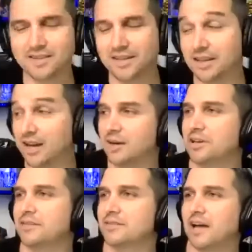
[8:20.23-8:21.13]
Like, I
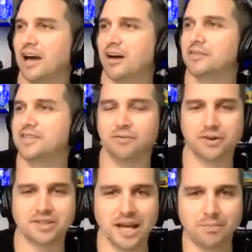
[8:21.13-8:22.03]
mean, say for
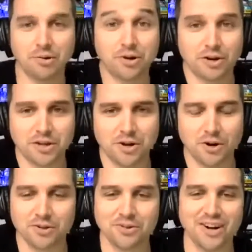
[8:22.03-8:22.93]
example,
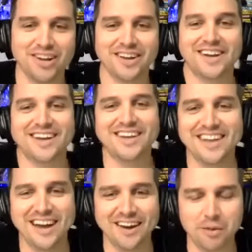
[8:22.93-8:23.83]
Coca-Cola, right?
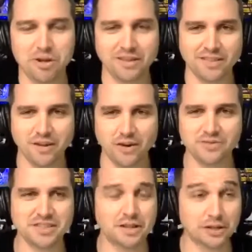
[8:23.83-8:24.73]
Now, I mean,
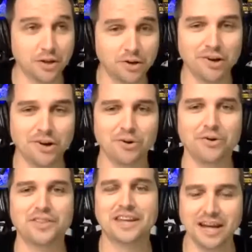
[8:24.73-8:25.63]
obviously the
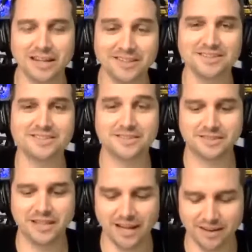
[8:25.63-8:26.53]
logo, the colors,
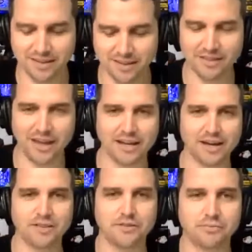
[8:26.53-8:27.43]
that they
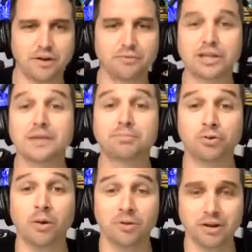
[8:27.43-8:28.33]
are a really
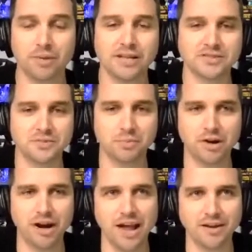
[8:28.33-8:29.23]
prominent piece of the
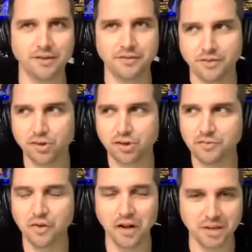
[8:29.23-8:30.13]
brand, and you can
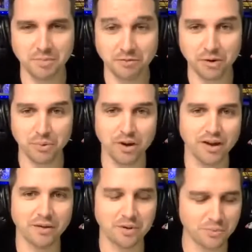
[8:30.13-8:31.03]
find them
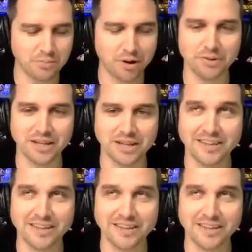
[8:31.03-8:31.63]
everywhere. I mean, we probably